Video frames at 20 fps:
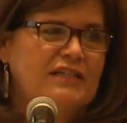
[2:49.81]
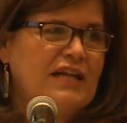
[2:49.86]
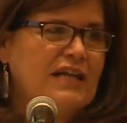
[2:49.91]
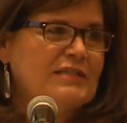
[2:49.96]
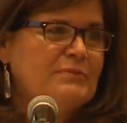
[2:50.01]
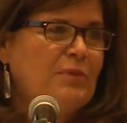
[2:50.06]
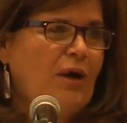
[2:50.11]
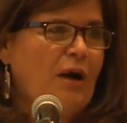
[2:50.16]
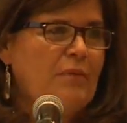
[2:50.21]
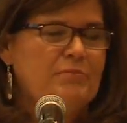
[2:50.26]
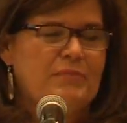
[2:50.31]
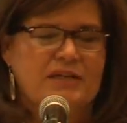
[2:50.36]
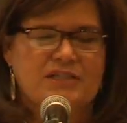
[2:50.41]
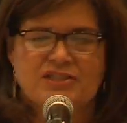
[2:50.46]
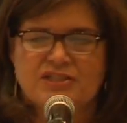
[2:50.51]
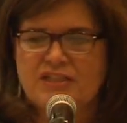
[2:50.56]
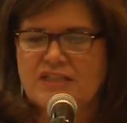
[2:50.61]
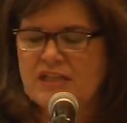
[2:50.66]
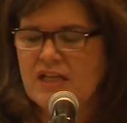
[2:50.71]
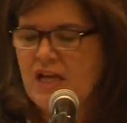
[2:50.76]
And as Bob
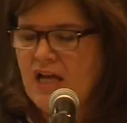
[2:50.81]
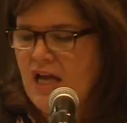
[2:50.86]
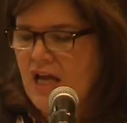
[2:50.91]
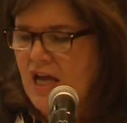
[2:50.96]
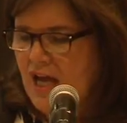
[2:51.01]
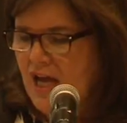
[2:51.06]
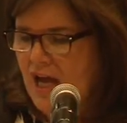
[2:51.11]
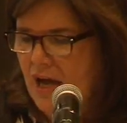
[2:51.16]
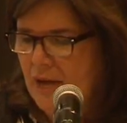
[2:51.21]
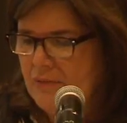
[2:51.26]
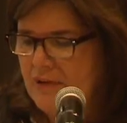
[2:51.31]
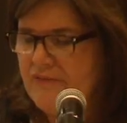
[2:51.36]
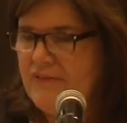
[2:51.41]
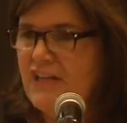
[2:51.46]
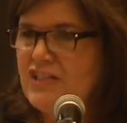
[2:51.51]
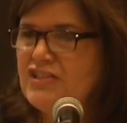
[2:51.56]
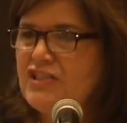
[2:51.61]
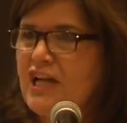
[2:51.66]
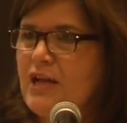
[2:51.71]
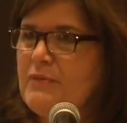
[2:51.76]
mentioned,
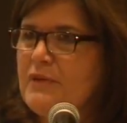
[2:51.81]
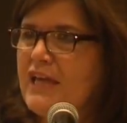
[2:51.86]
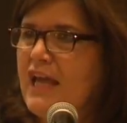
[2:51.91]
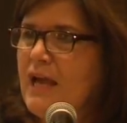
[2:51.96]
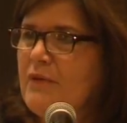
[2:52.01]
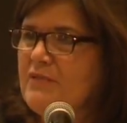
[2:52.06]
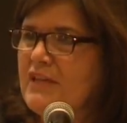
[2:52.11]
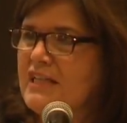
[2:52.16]
eventually I became